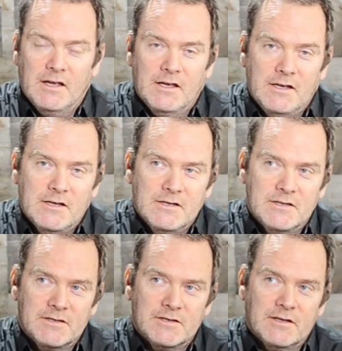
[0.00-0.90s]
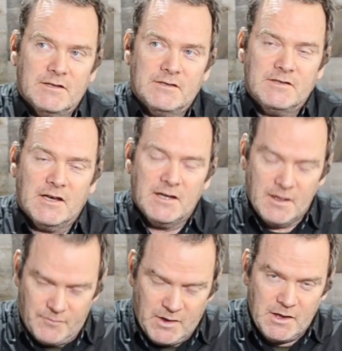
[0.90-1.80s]
is
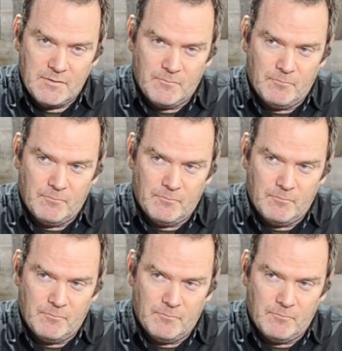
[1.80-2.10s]
significant,